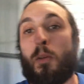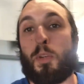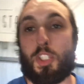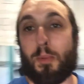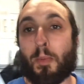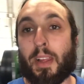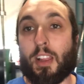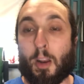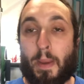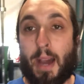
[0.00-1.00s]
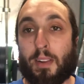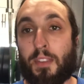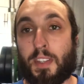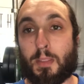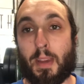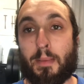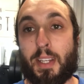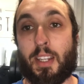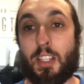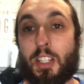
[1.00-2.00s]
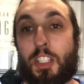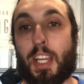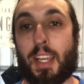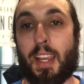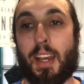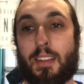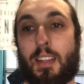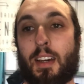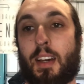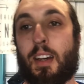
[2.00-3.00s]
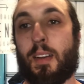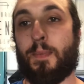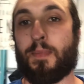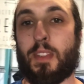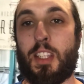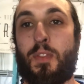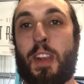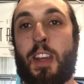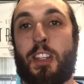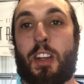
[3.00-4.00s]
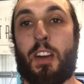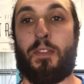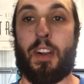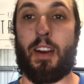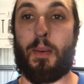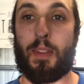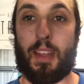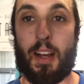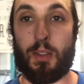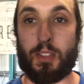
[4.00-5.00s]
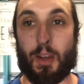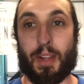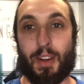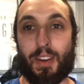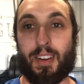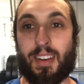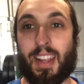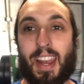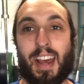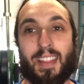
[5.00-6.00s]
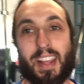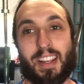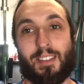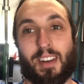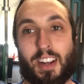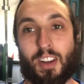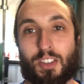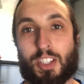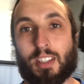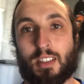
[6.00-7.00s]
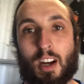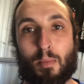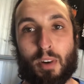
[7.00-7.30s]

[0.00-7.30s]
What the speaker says: presumably a lot of powerlifters maybe checking out this video, trying to figure out what the hell's going on and how they can run a Conjugate style